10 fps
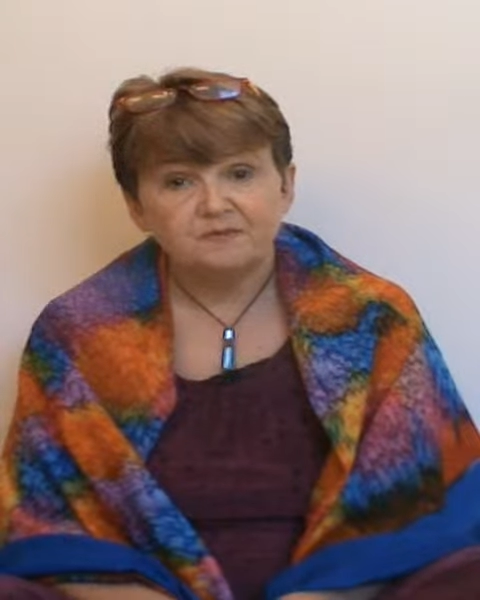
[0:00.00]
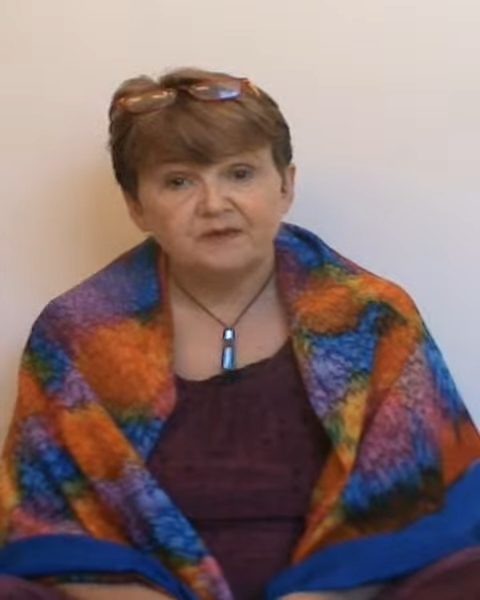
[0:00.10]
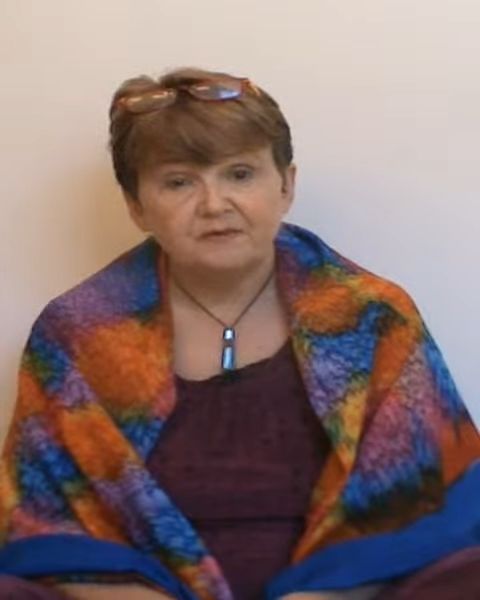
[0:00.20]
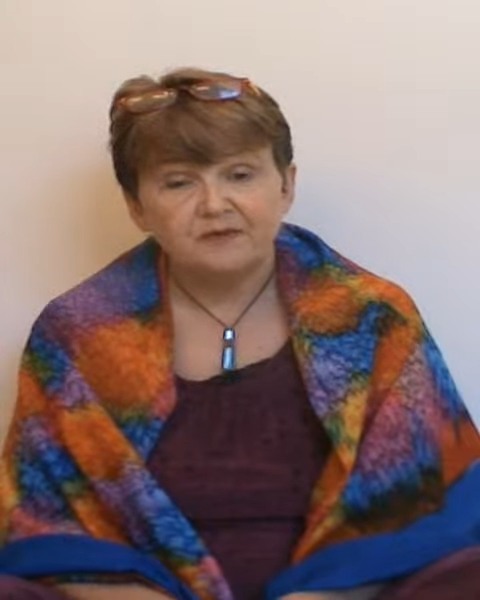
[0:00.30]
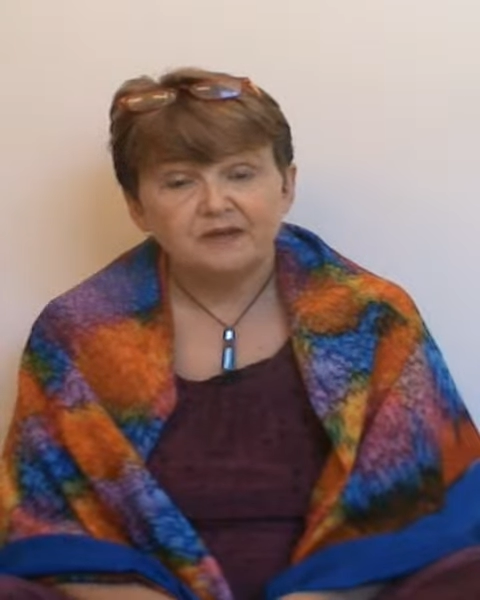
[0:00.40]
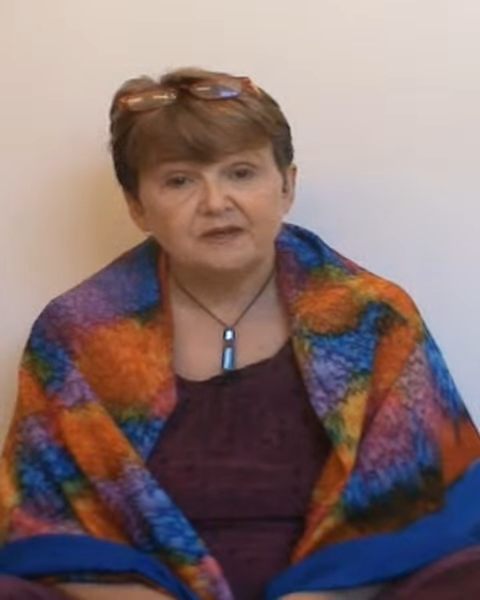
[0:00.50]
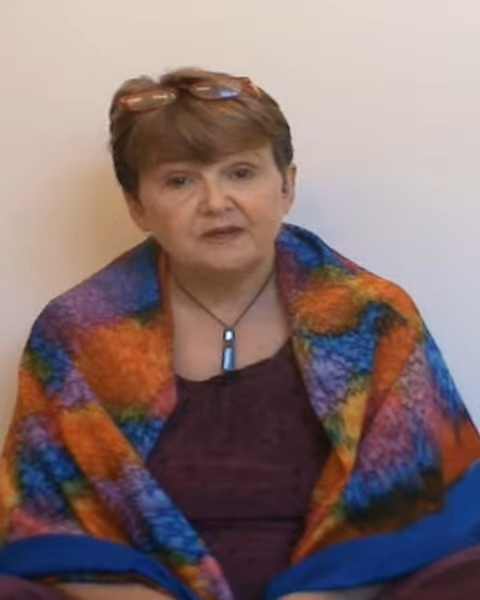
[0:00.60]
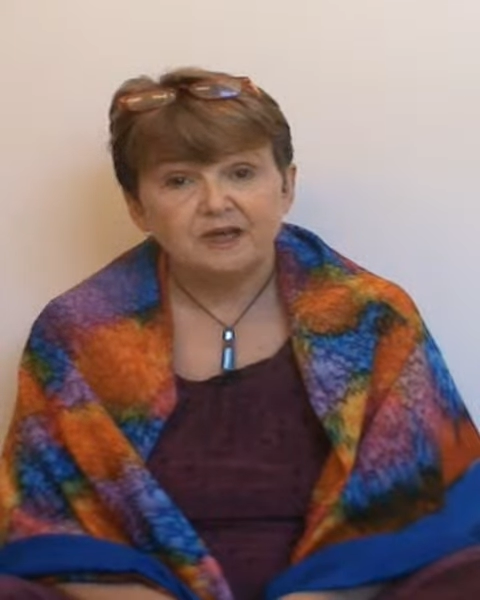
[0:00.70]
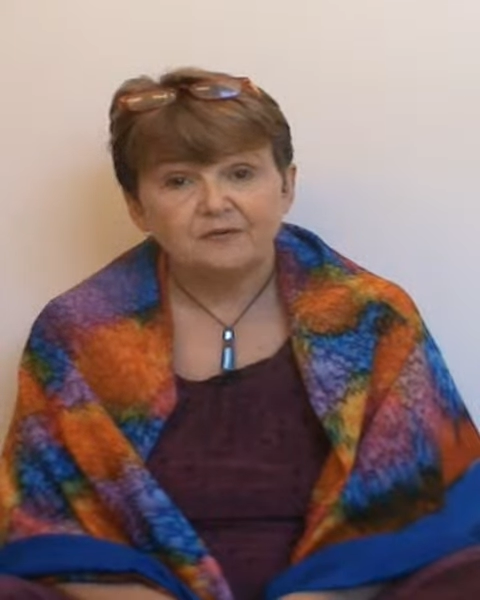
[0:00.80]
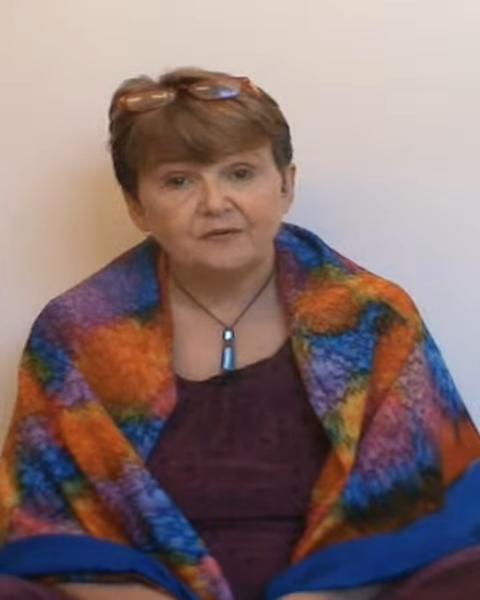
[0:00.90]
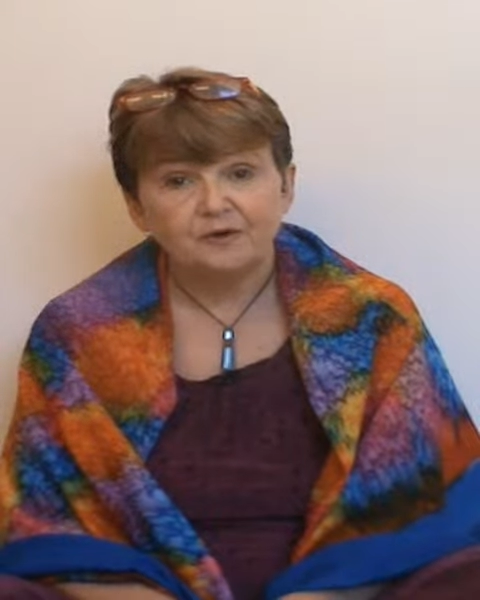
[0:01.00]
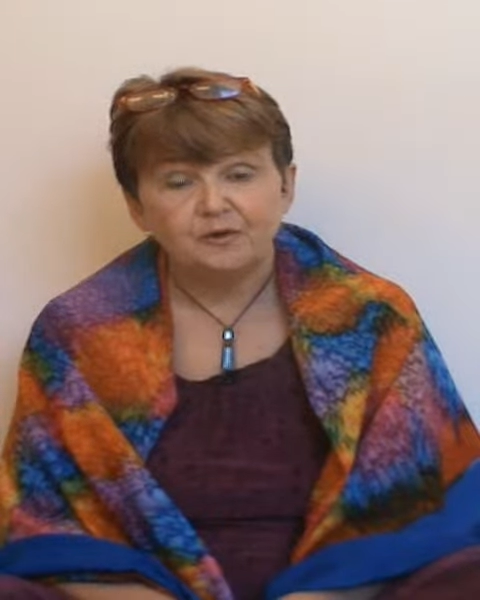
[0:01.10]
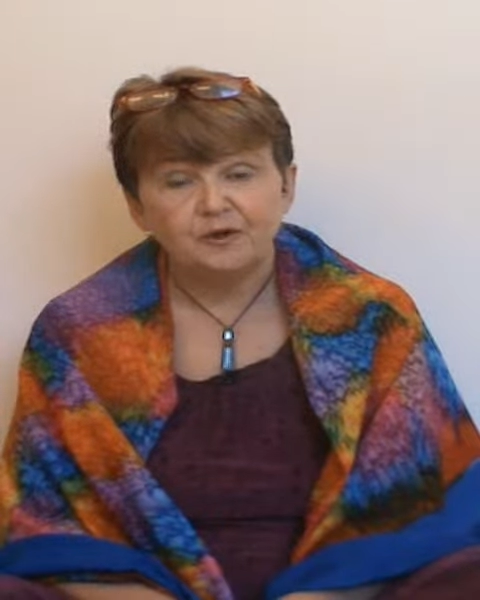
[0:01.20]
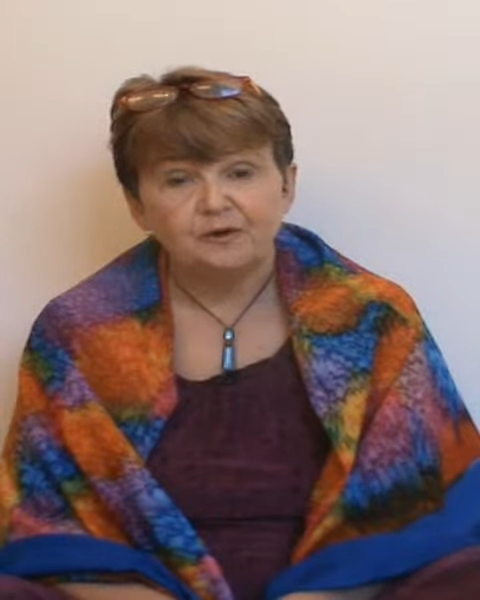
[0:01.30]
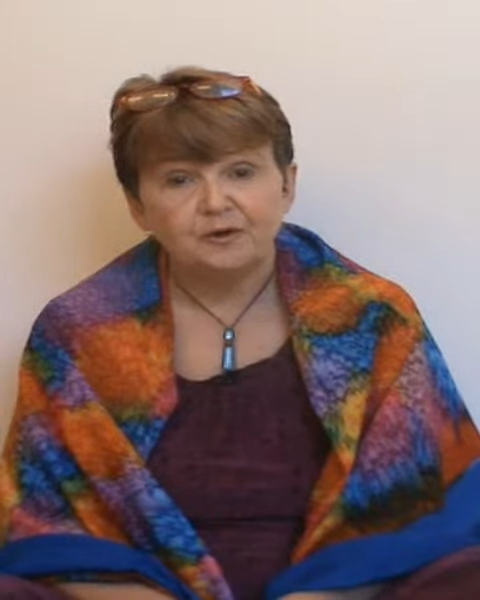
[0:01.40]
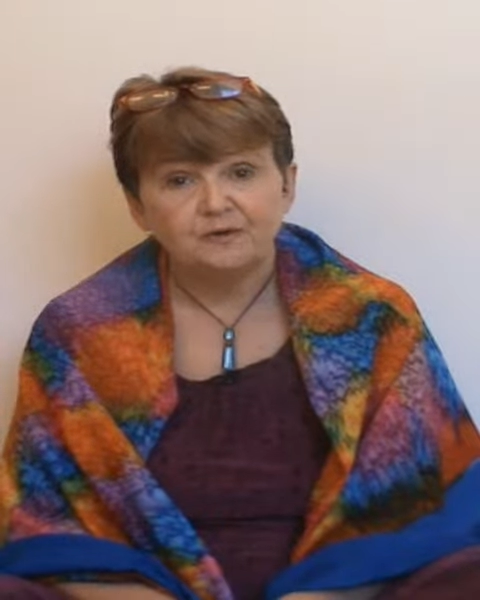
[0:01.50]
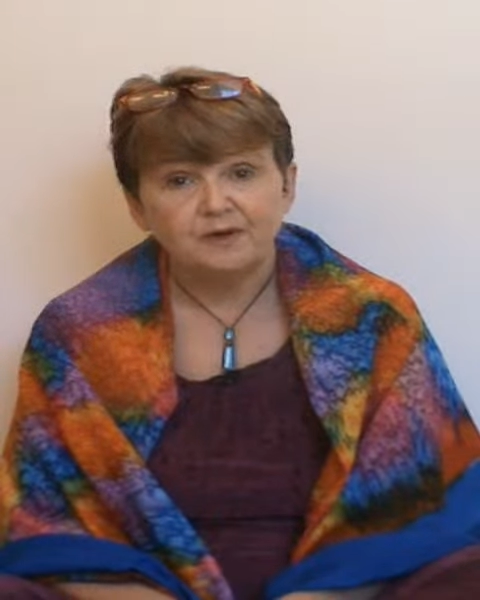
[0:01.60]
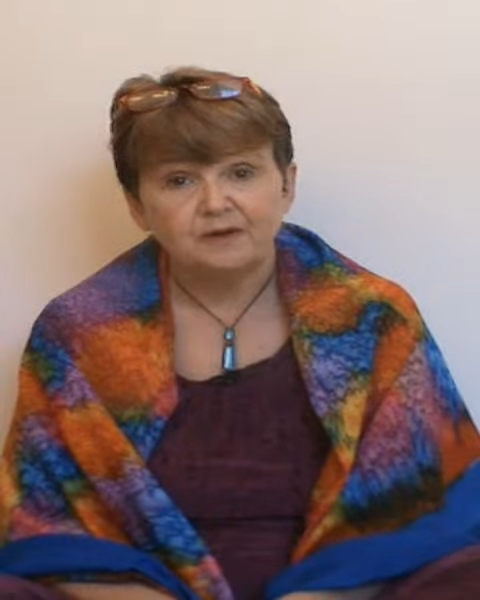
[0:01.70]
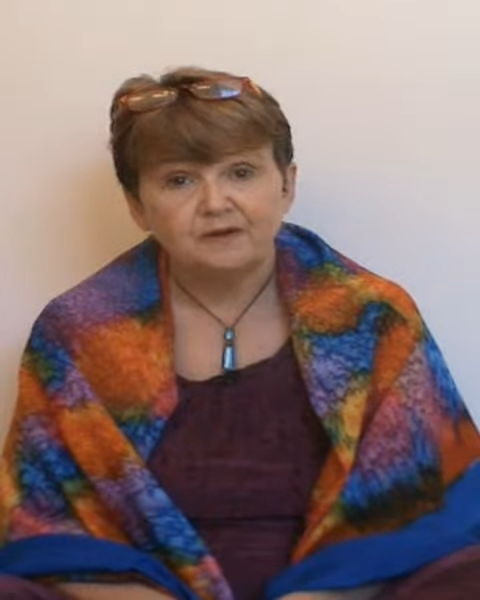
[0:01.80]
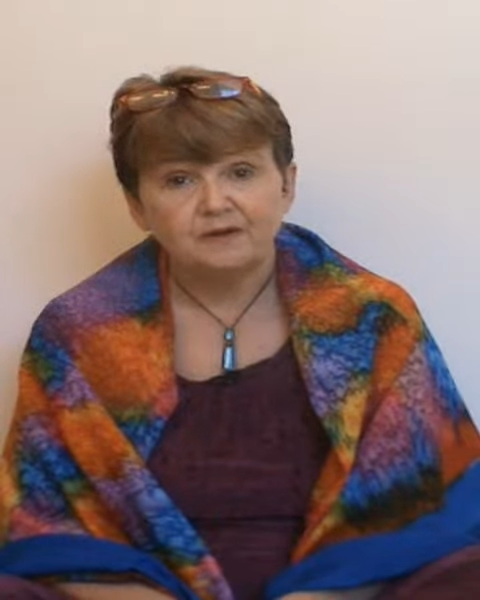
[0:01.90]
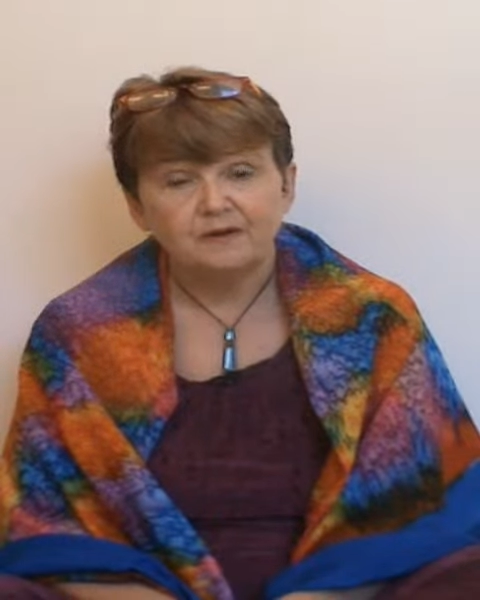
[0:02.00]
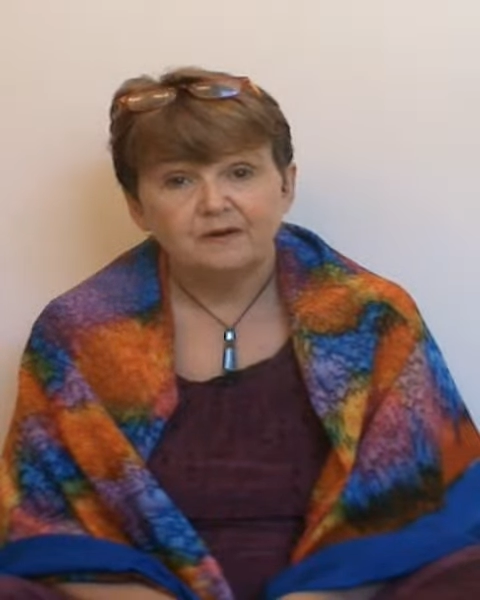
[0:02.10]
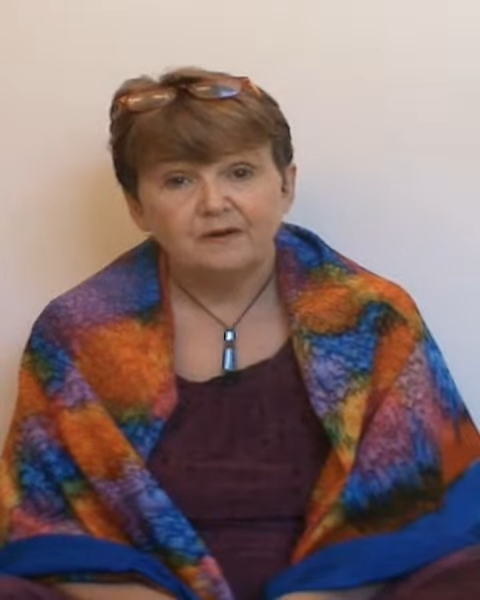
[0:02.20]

specifically designed for you and your interests.